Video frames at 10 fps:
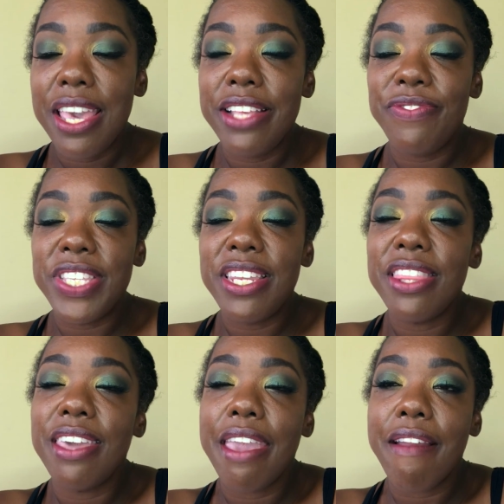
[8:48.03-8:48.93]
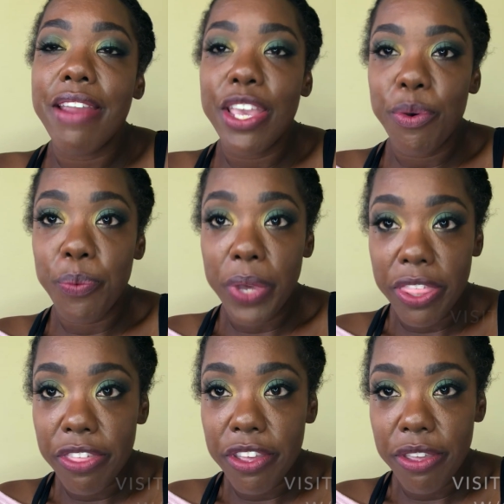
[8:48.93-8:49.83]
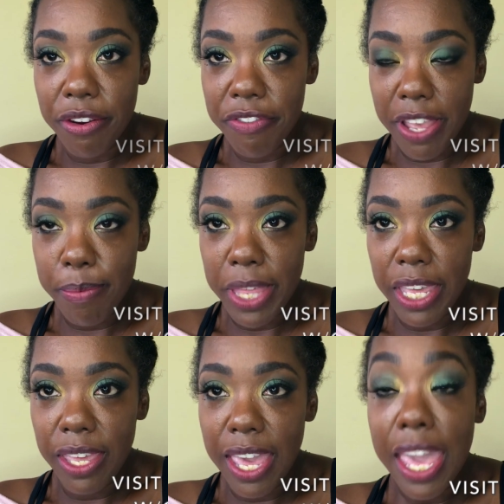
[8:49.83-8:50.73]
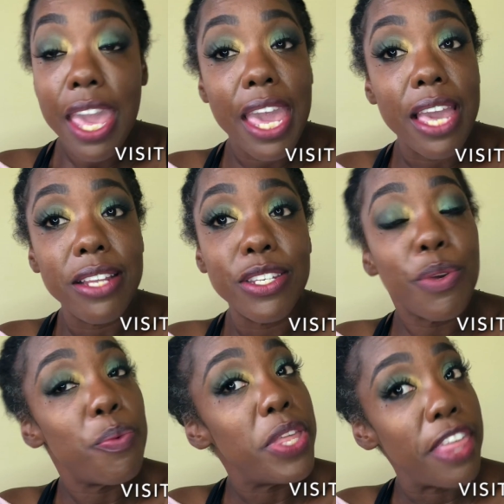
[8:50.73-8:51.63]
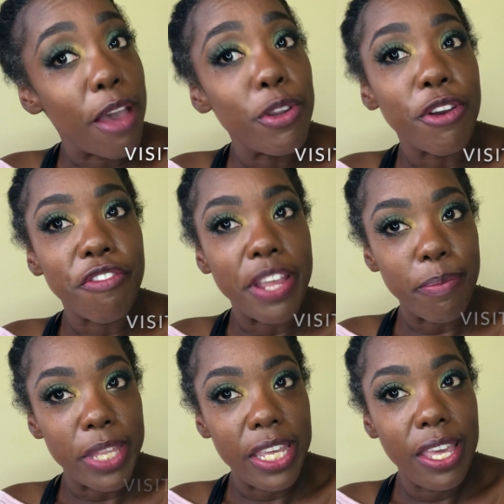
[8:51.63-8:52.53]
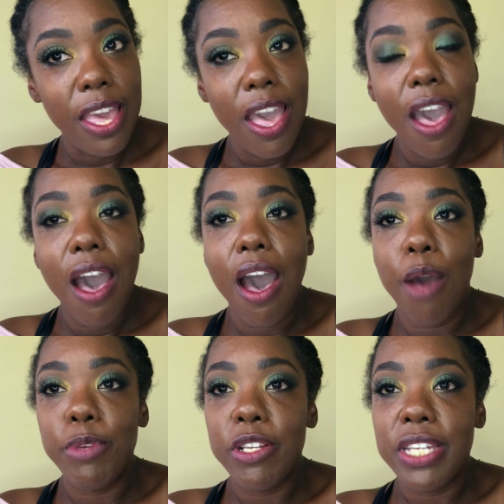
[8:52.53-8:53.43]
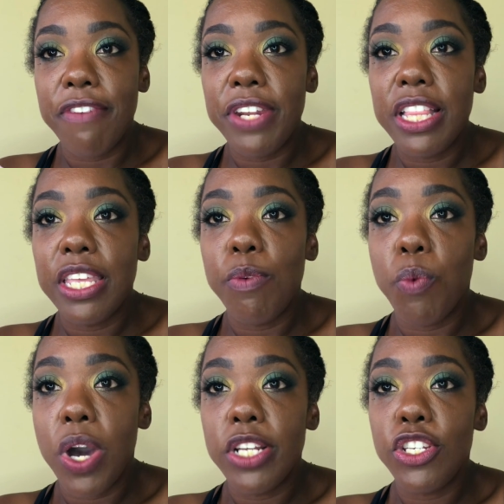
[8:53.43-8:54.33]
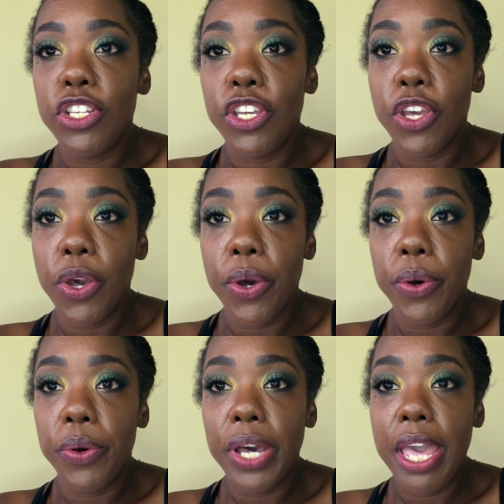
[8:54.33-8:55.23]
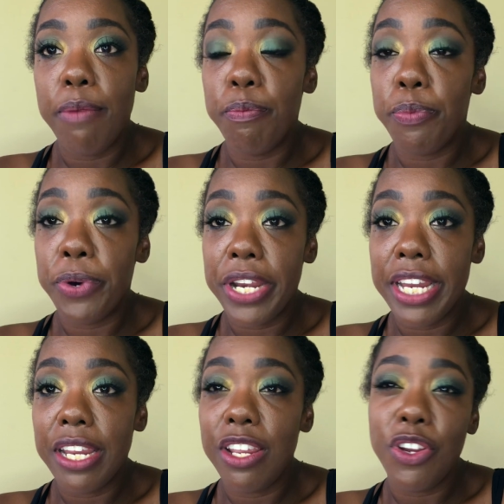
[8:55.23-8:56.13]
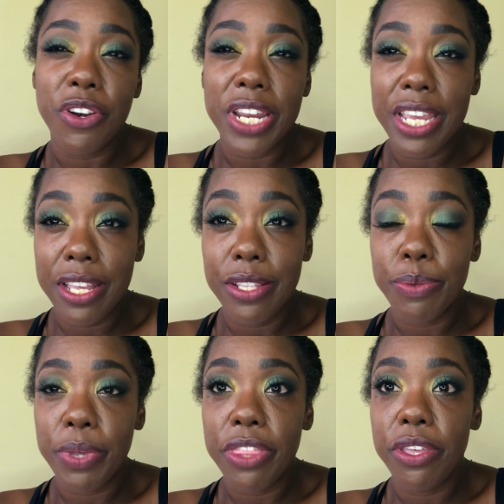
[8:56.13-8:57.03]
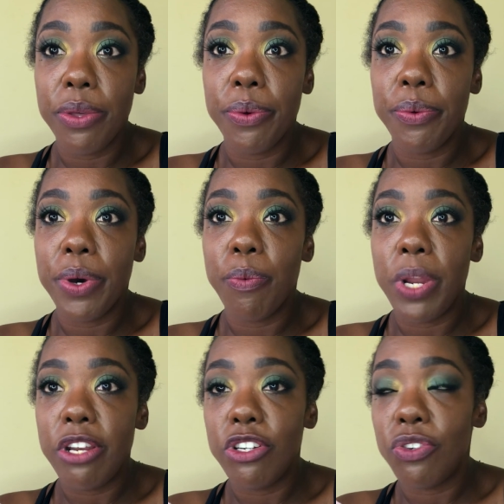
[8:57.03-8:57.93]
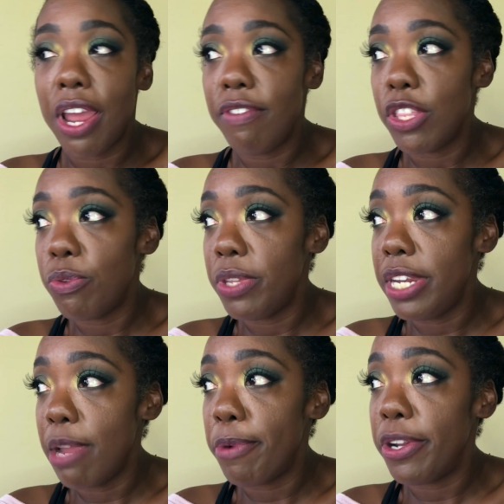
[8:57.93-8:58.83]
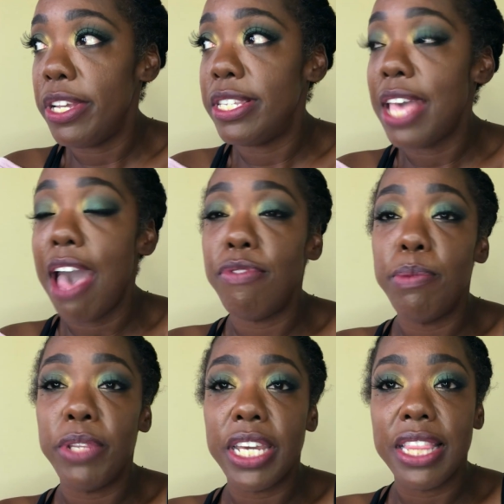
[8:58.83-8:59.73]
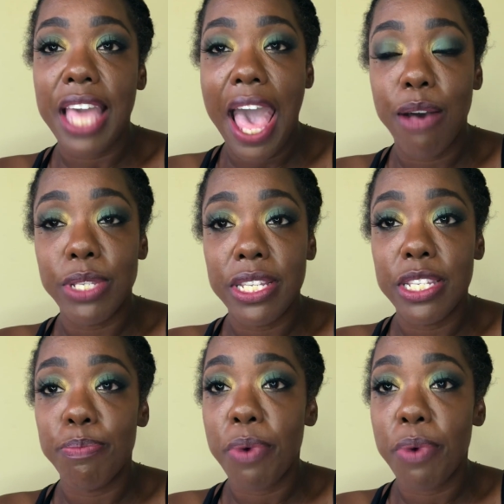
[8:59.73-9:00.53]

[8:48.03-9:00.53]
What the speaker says: is visiting the area with your family and without your family. You definitely want to go and bring your kids with you when you're driving through the neighborhoods. Have them look at the houses.